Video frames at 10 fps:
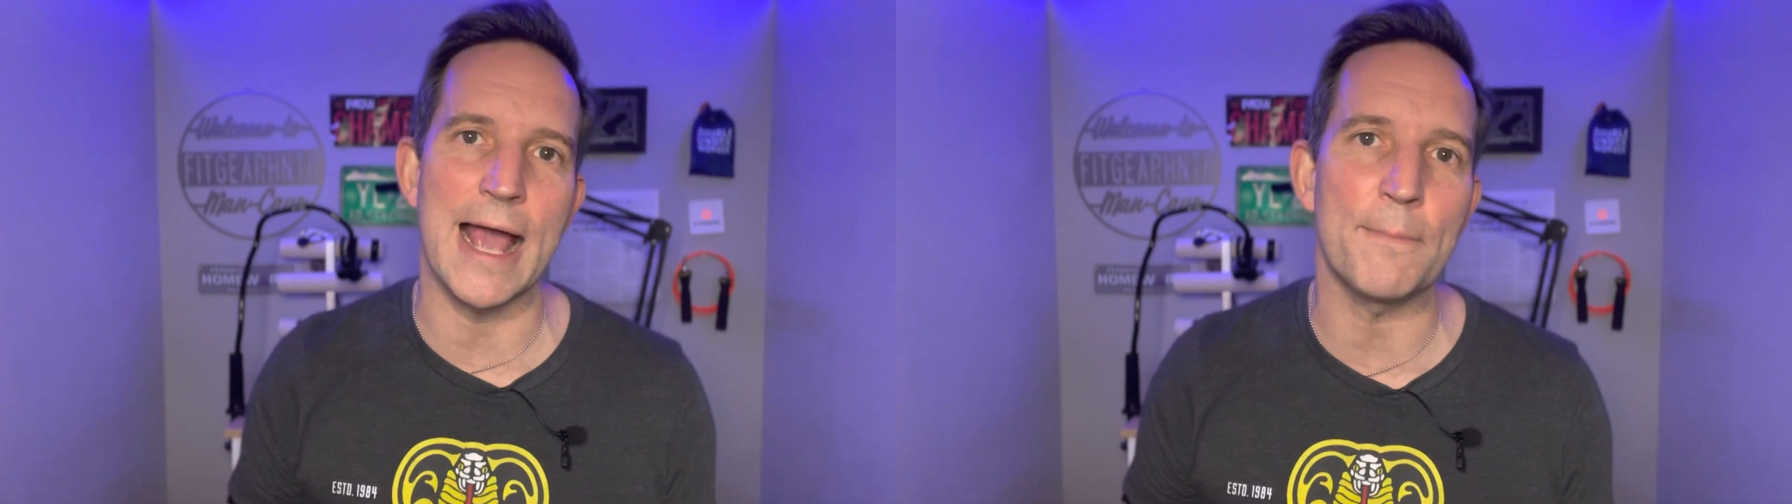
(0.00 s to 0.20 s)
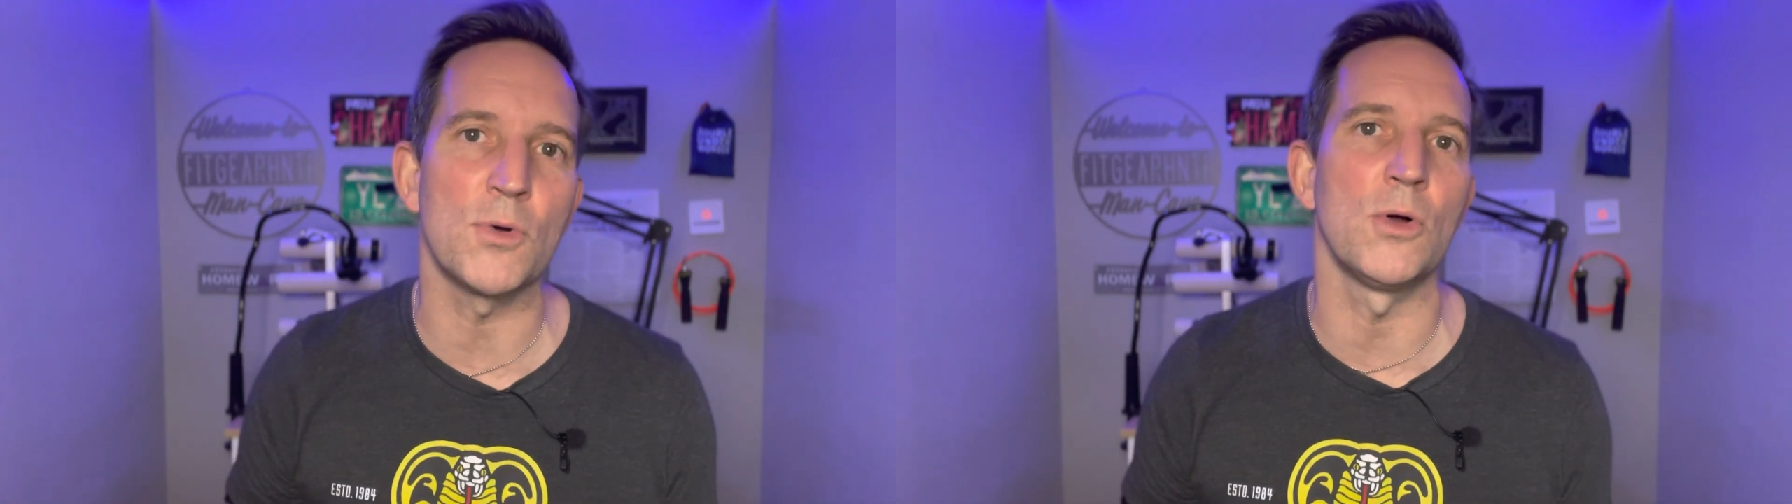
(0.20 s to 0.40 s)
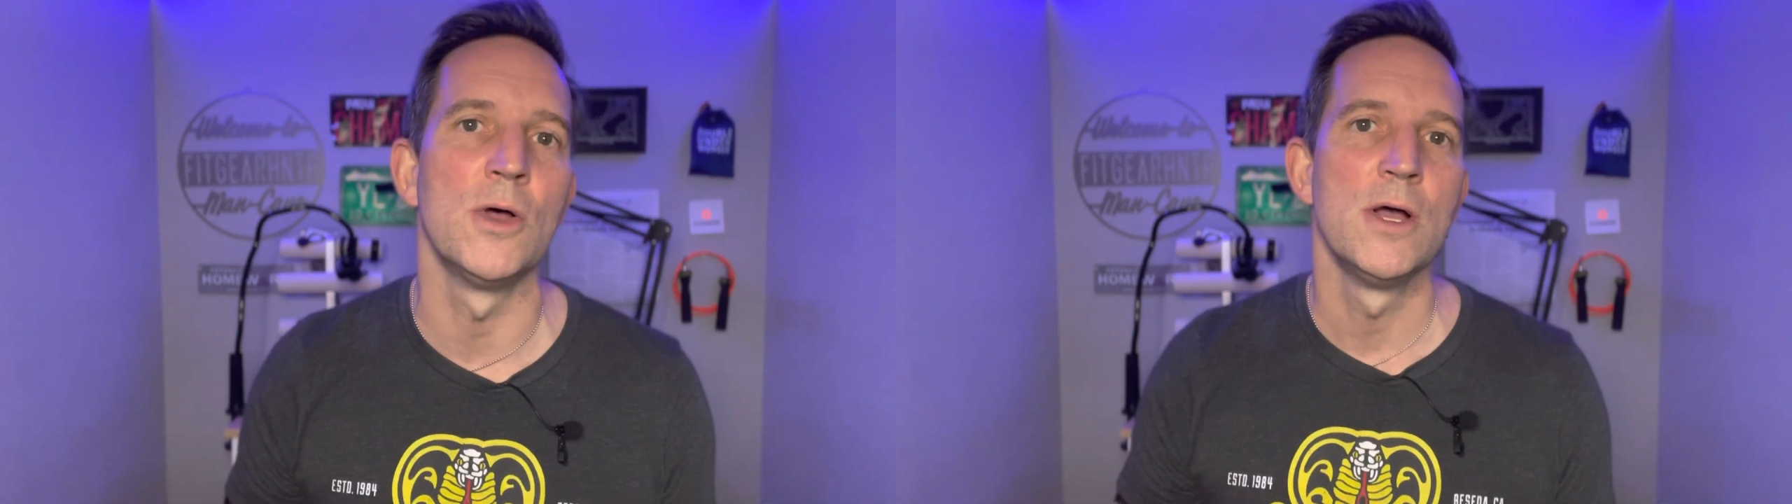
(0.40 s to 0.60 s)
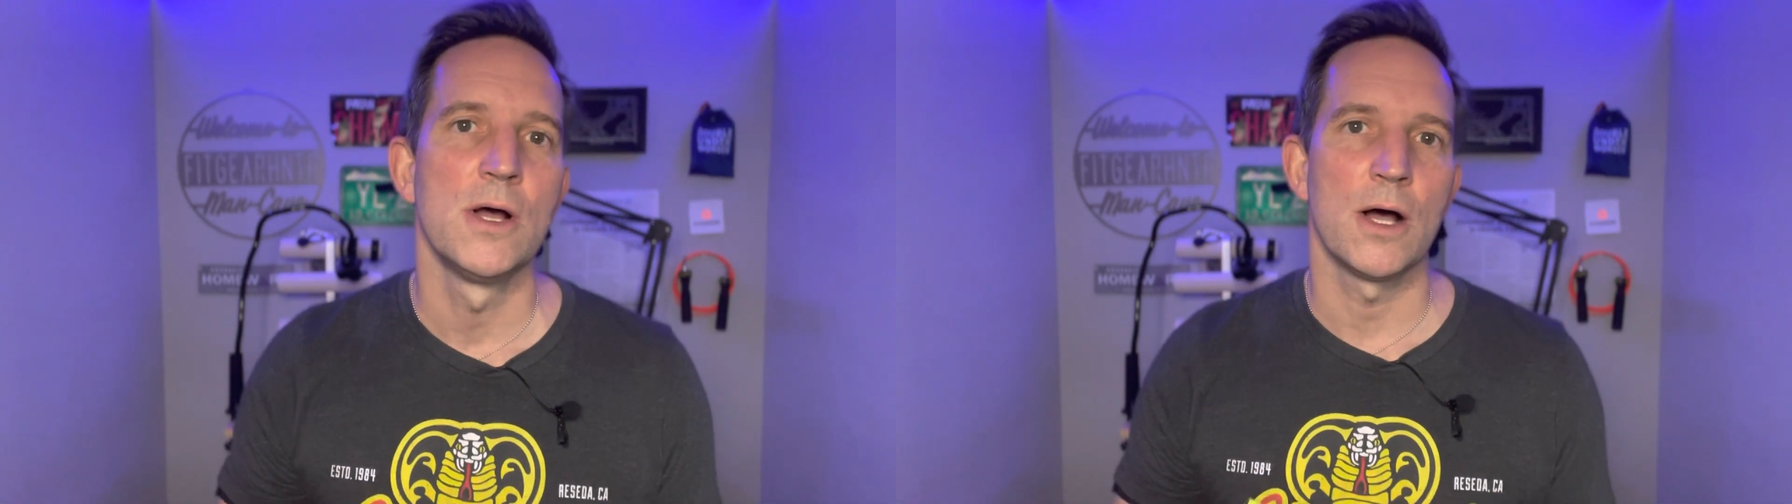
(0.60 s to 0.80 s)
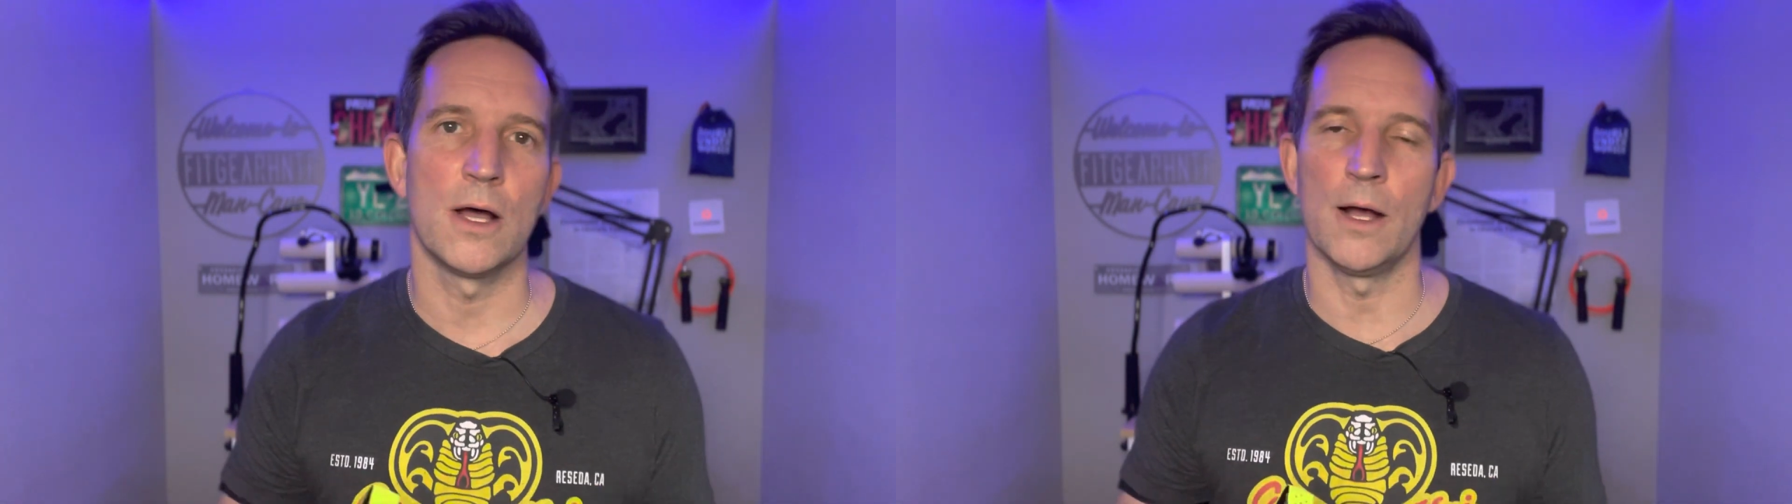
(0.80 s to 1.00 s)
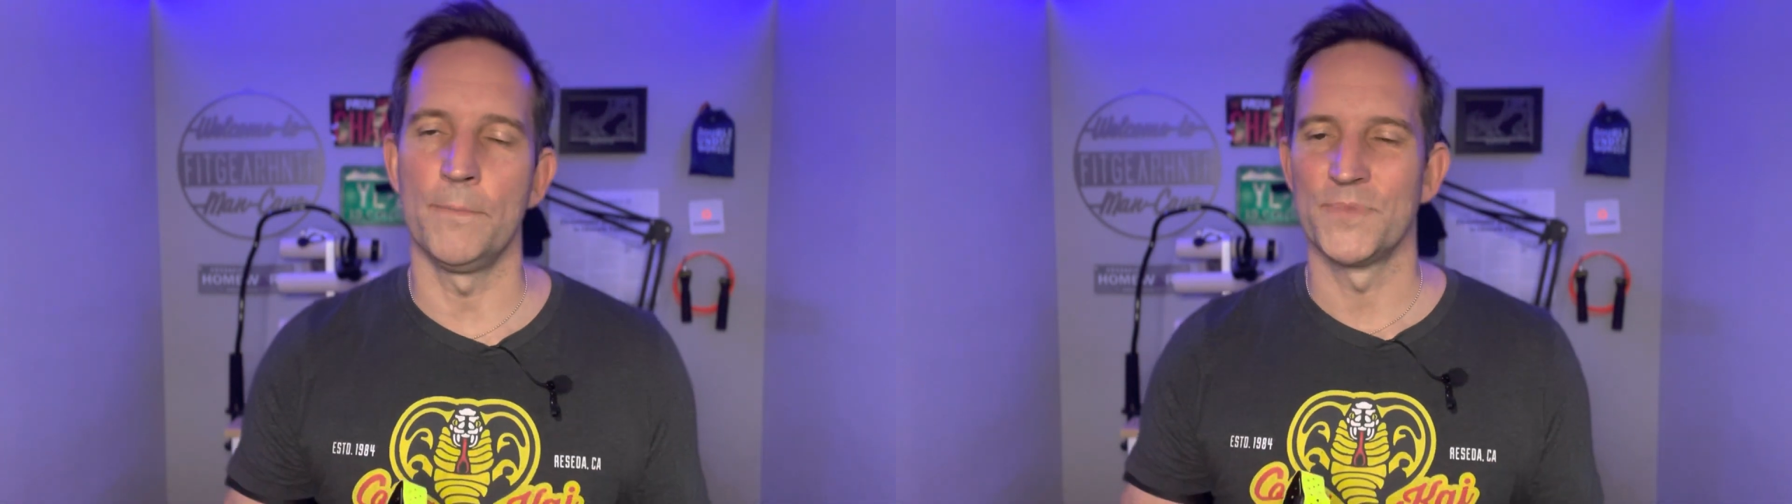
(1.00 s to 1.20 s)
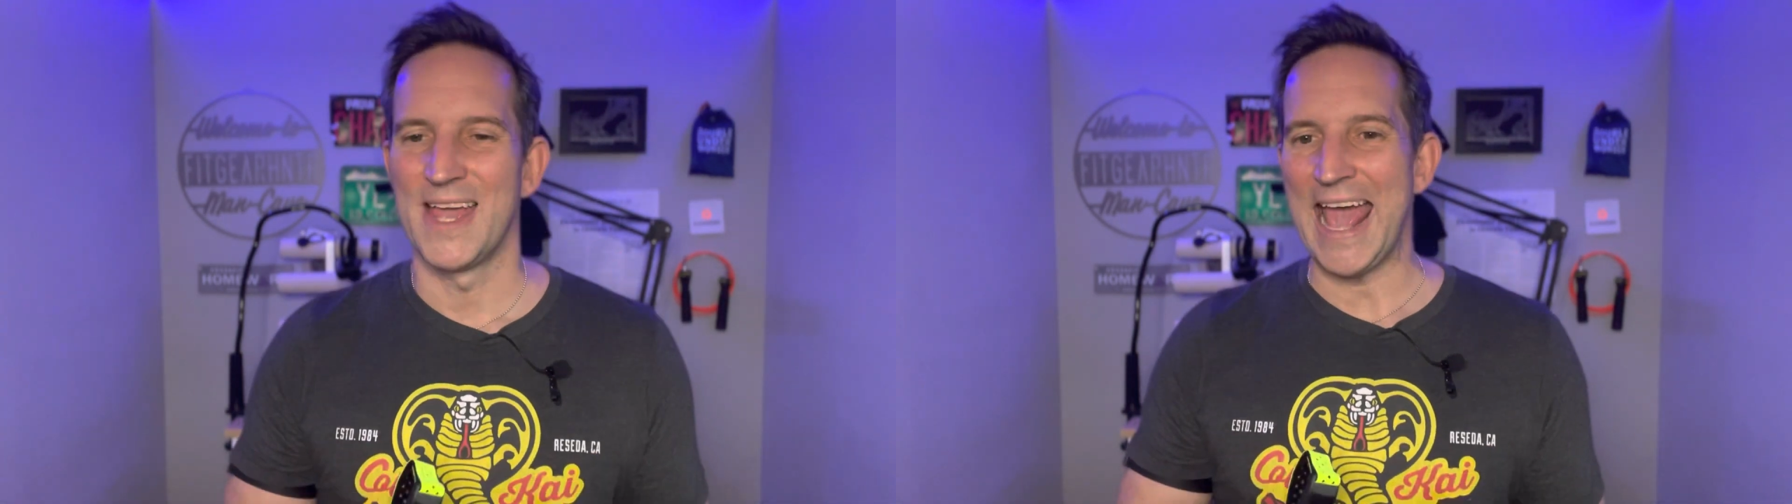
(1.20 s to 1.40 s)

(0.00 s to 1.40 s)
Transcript: Apple um,